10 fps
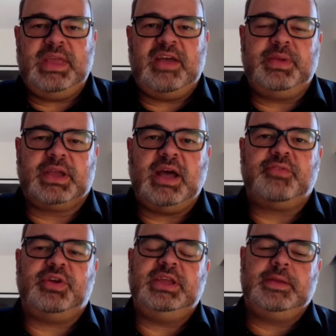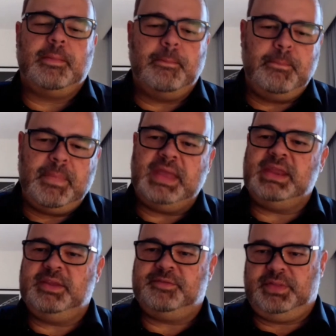we have been covering
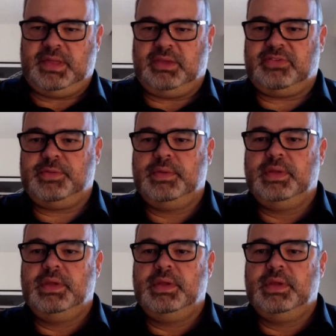many different things.